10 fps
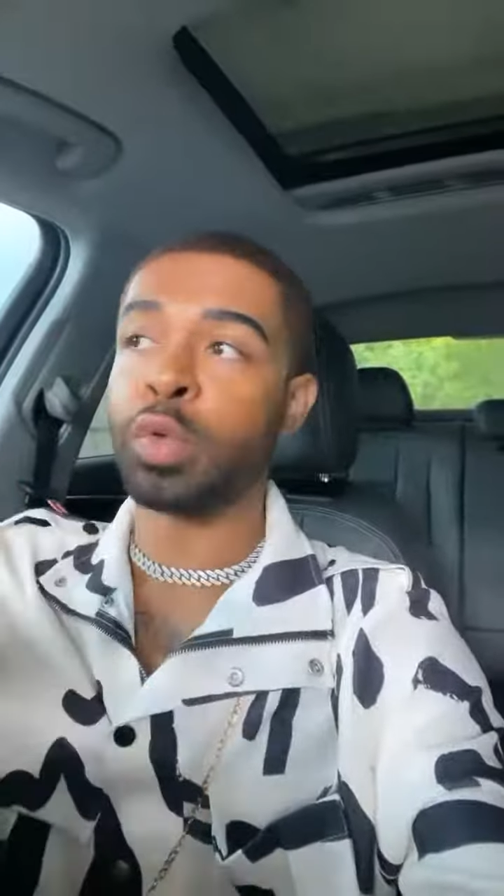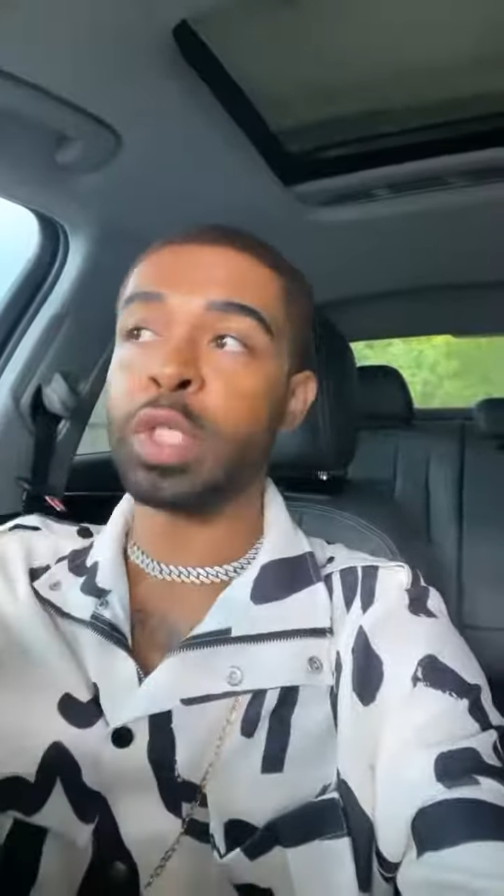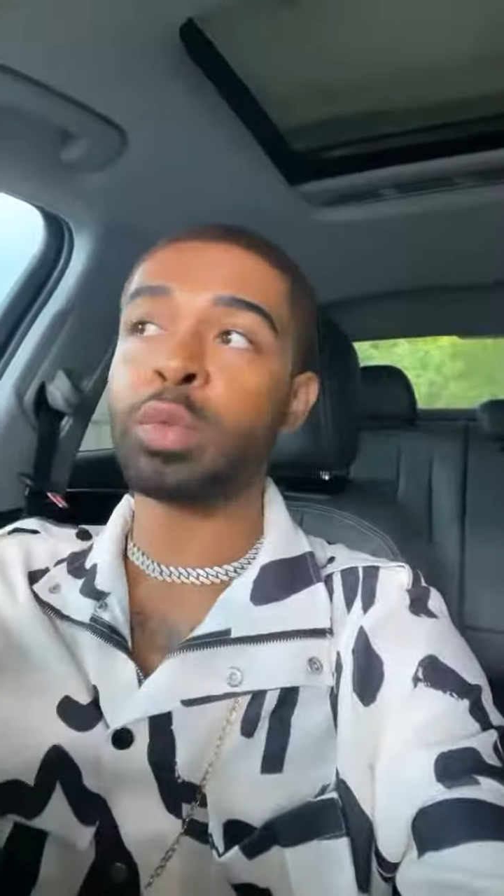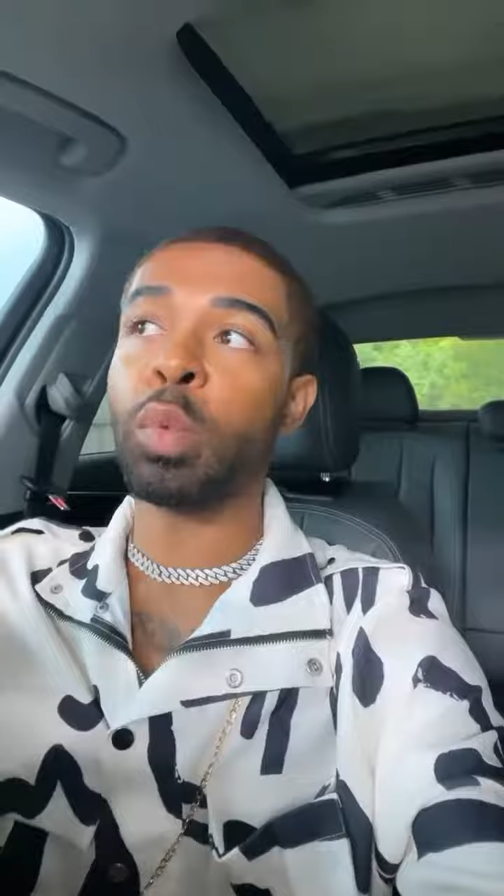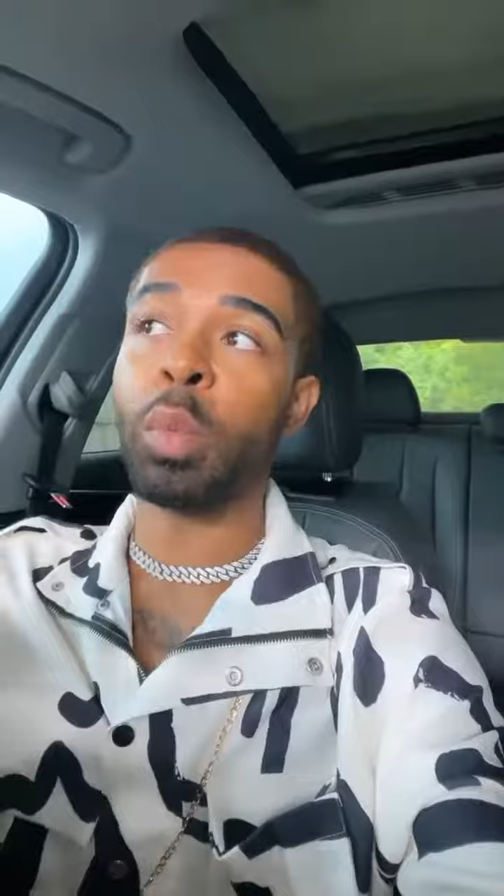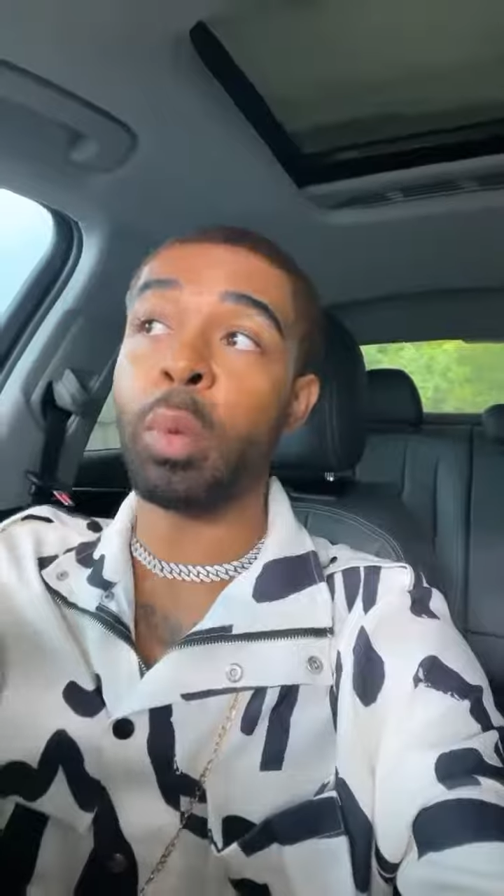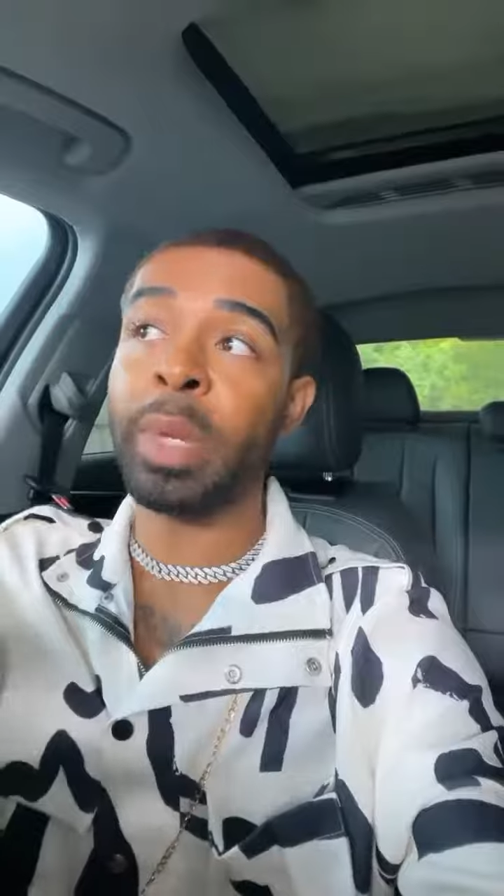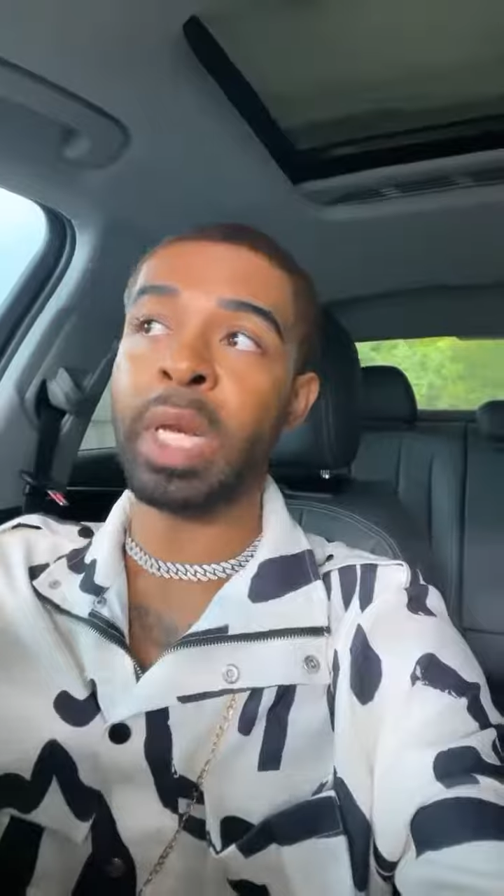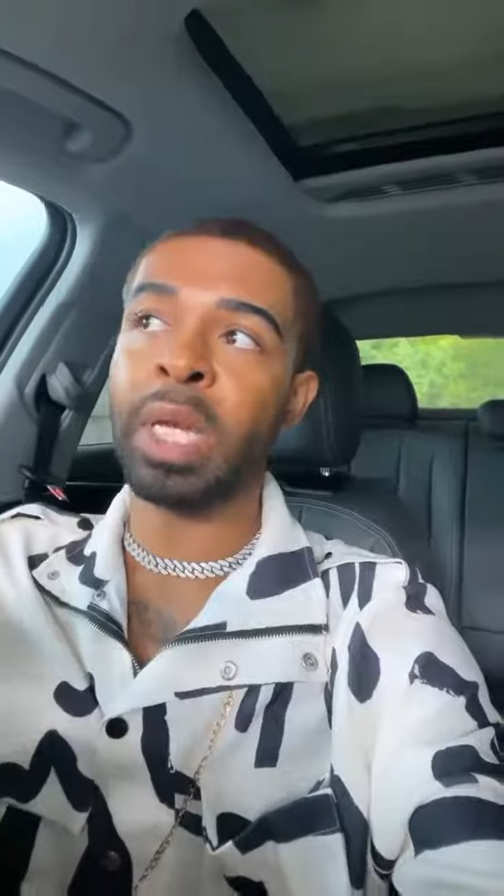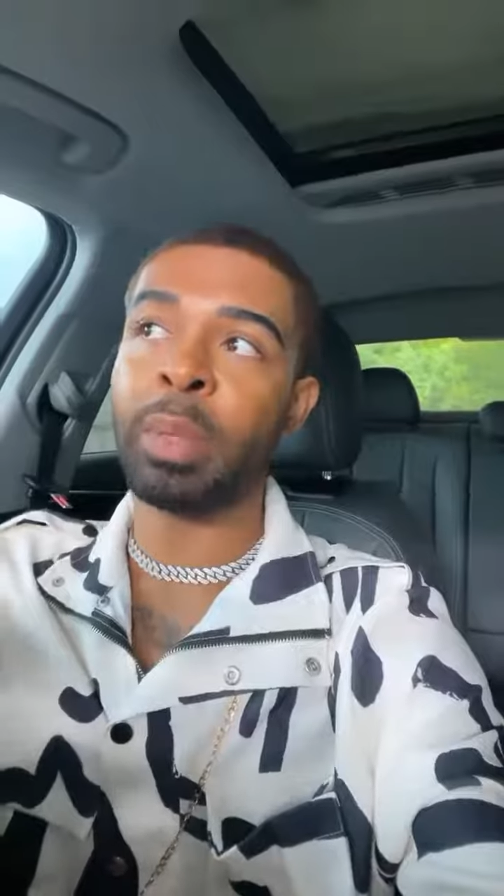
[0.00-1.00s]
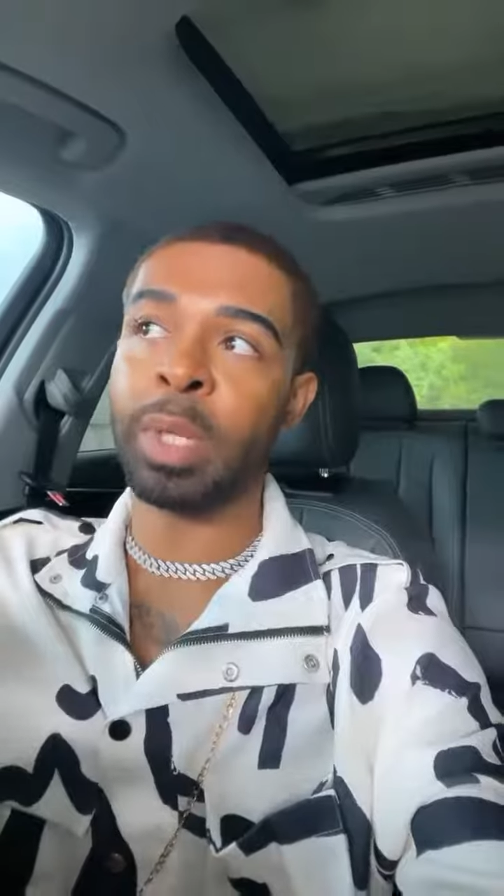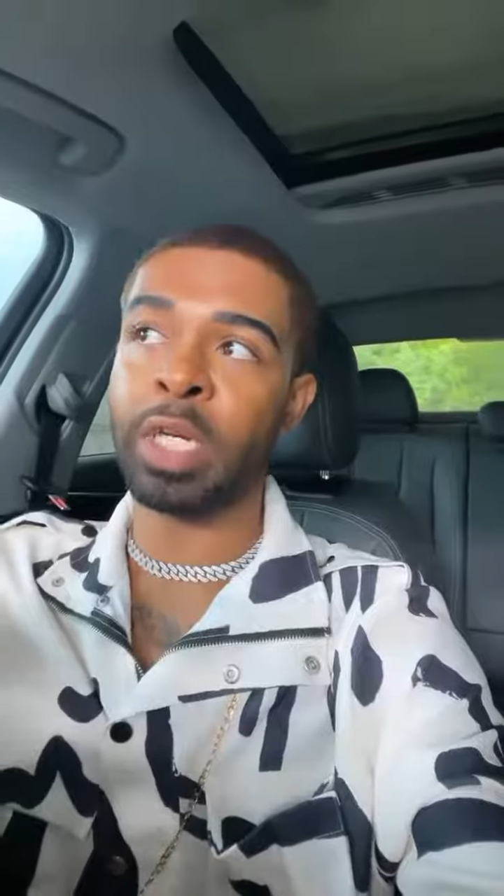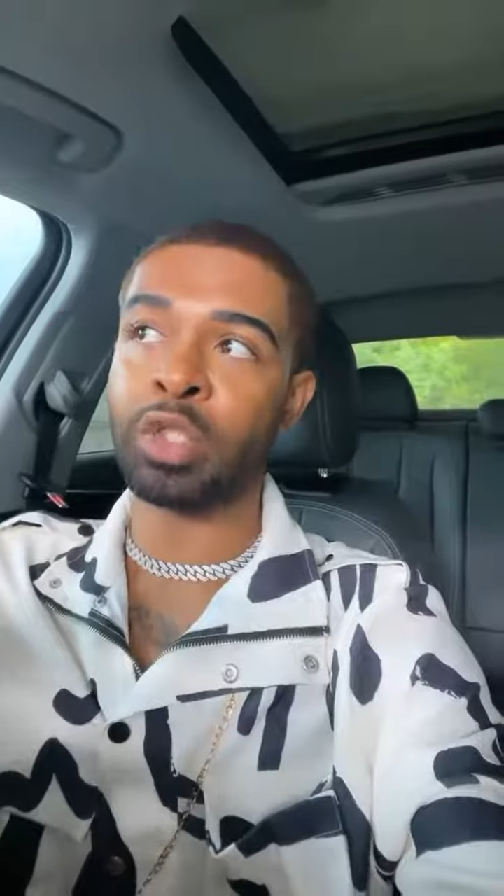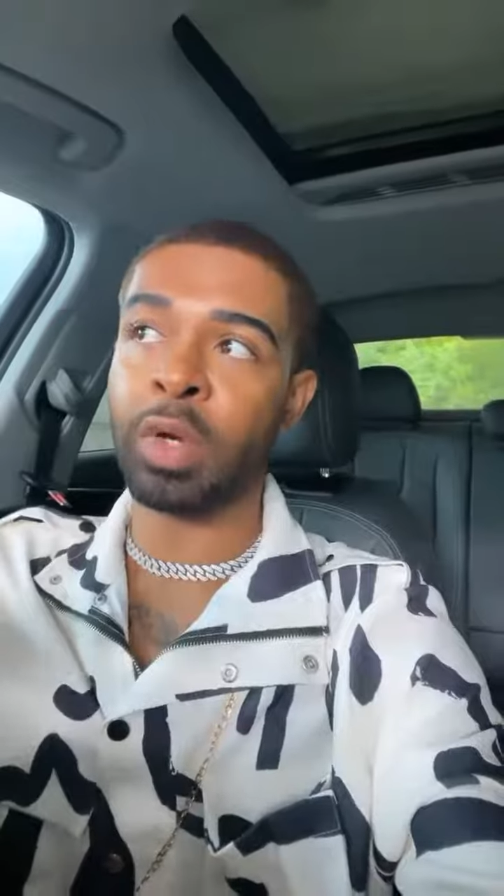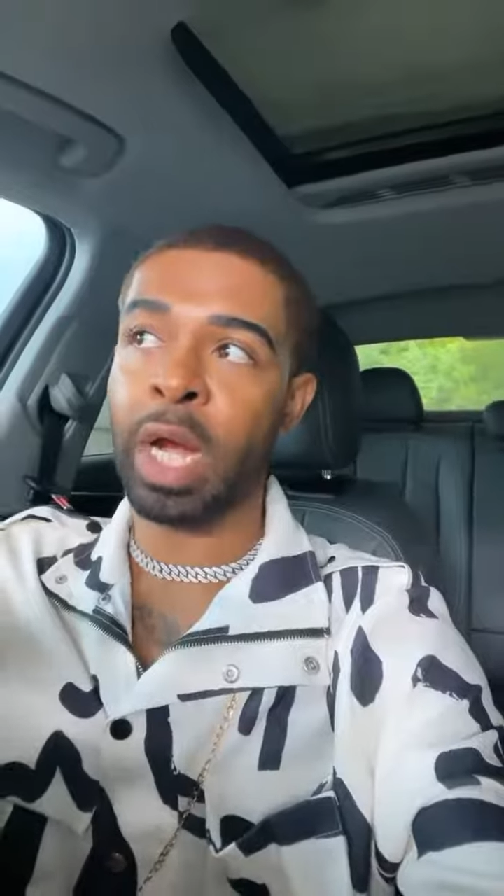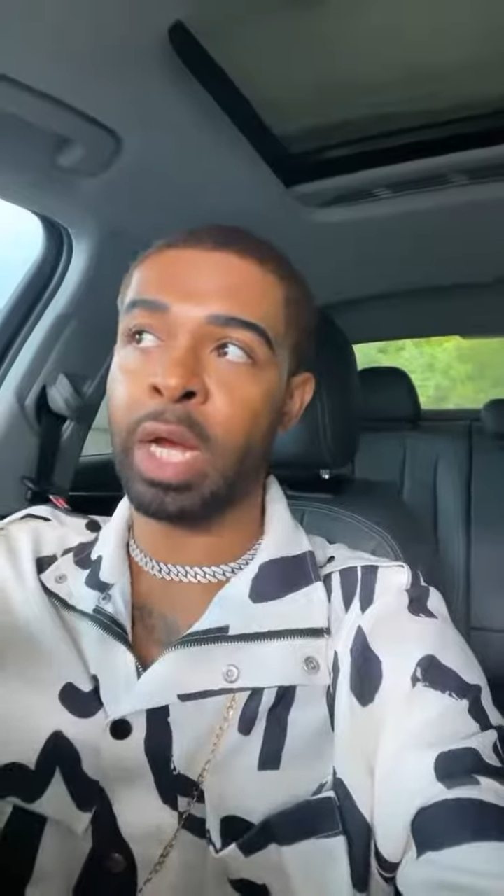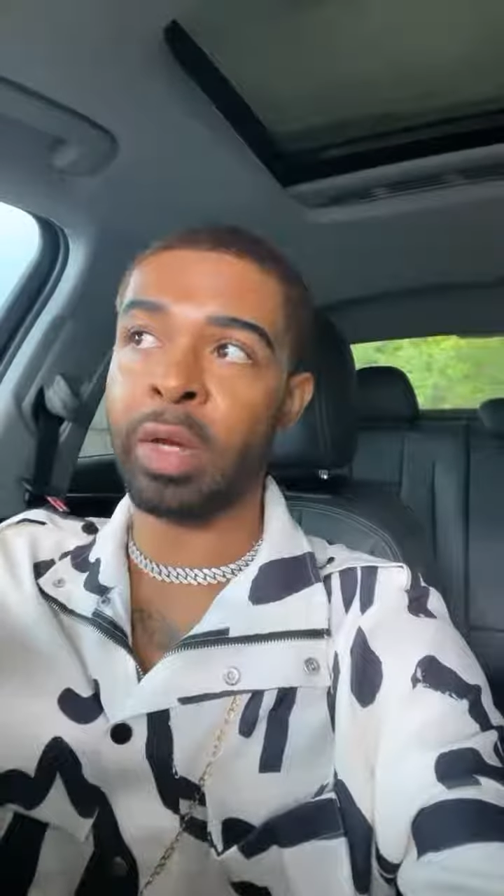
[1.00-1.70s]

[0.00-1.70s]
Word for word: This one want me to keep it in drive